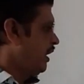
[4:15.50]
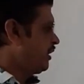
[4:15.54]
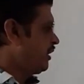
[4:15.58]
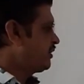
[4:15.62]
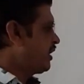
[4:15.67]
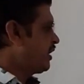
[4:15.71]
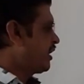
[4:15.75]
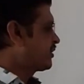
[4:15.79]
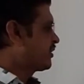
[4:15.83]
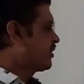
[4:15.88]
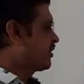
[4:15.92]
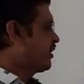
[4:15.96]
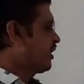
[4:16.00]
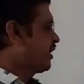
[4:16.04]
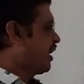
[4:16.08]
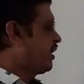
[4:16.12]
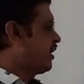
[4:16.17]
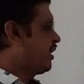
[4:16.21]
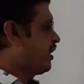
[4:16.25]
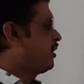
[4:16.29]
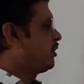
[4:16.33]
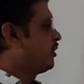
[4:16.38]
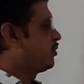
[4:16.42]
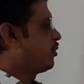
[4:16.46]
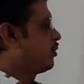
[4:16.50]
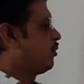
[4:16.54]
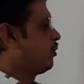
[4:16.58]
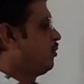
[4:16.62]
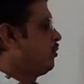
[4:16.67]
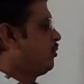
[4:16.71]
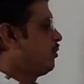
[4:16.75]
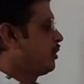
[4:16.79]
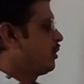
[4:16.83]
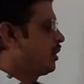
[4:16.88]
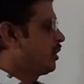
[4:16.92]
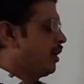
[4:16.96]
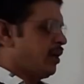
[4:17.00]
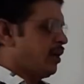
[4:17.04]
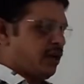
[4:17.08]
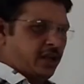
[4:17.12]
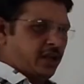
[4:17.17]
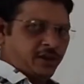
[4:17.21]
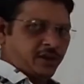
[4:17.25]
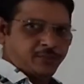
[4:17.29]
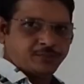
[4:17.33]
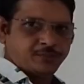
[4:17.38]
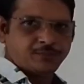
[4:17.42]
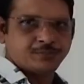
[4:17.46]
It is excreted through
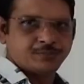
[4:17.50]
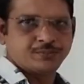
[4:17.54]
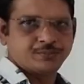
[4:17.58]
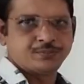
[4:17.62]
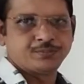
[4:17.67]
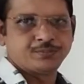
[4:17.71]
kidney.